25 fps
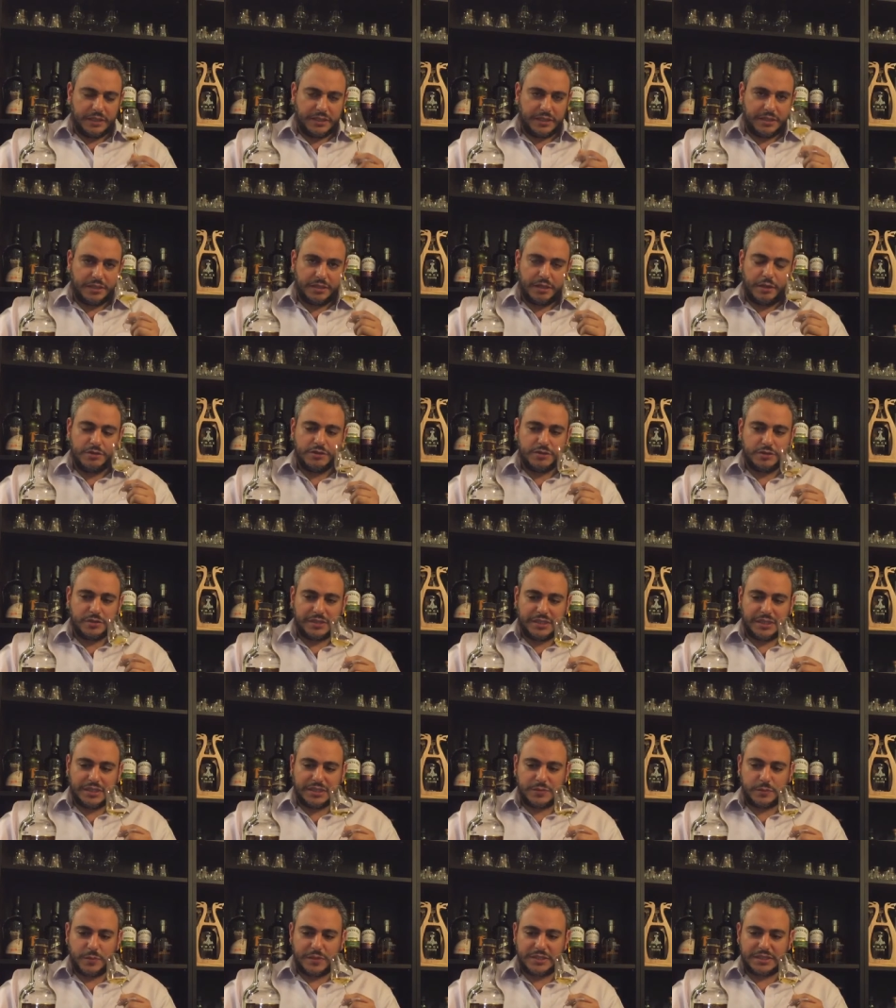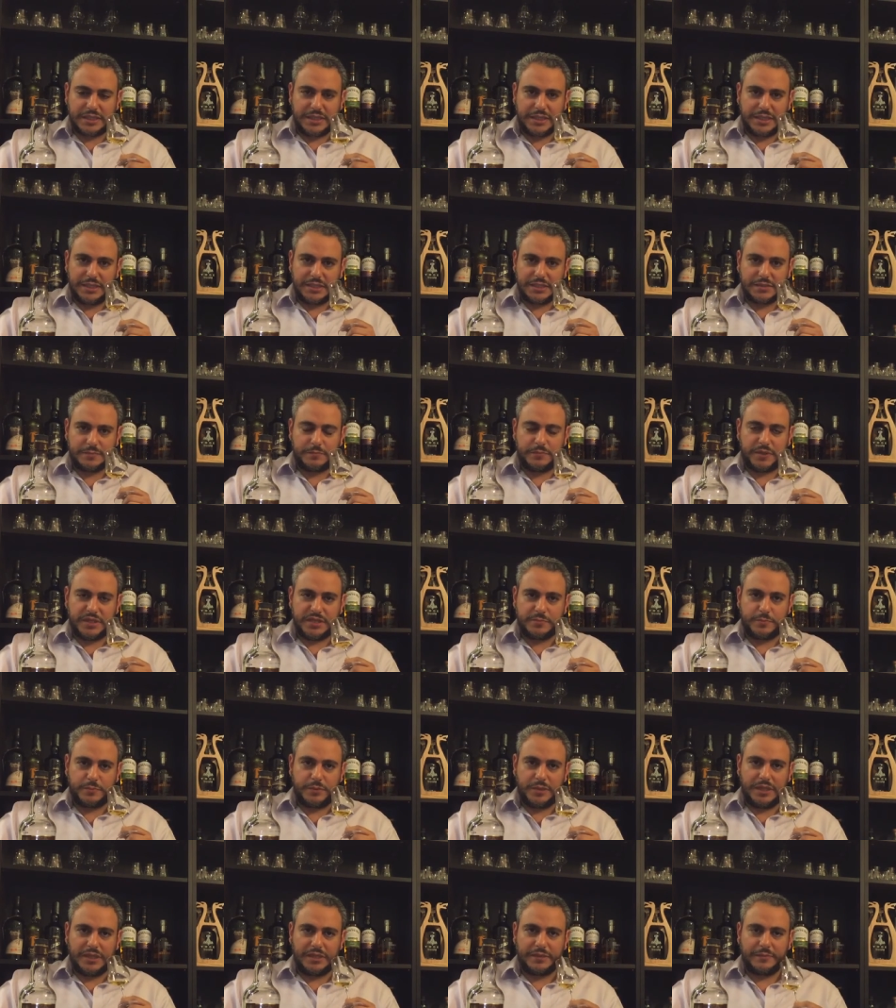The nose on this whiskey is
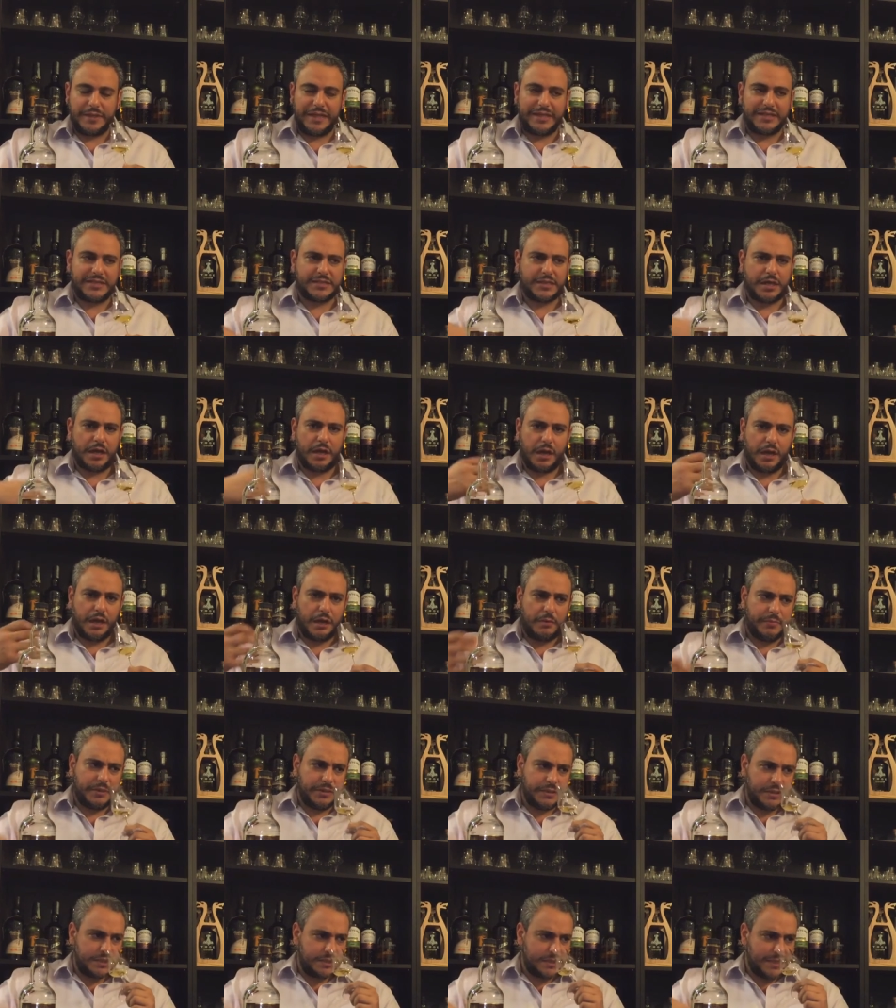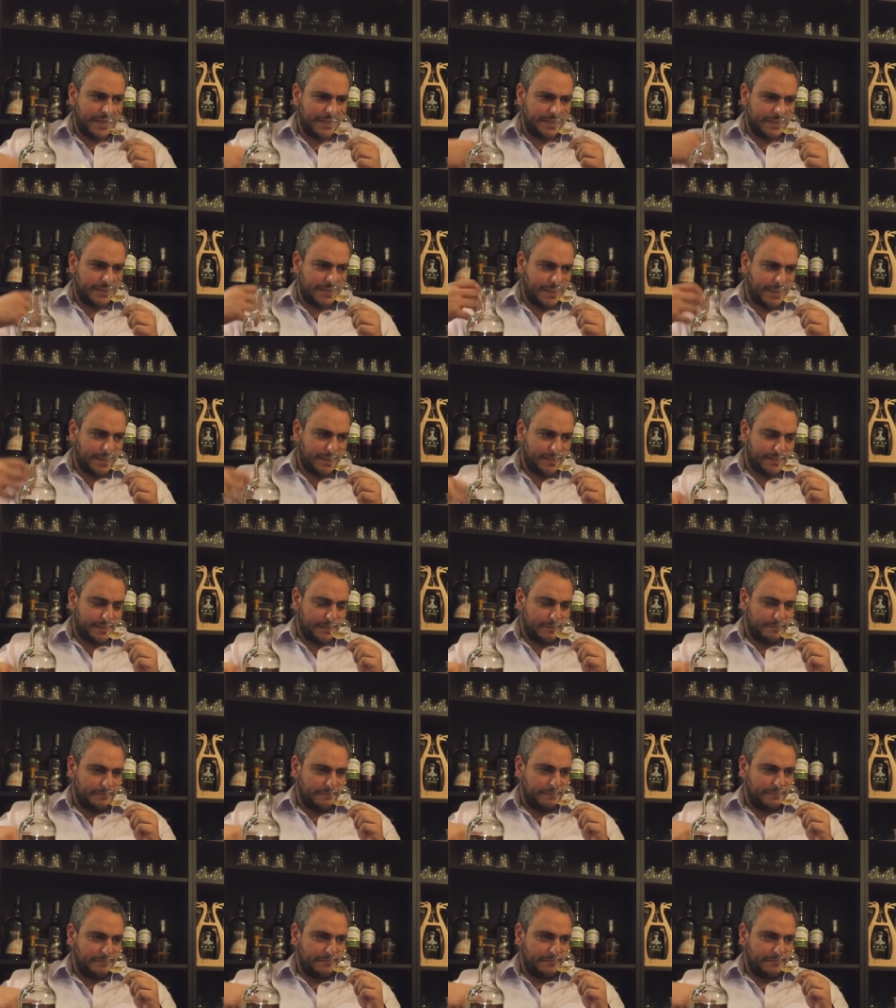brilliant. There's almonds, there's nuts.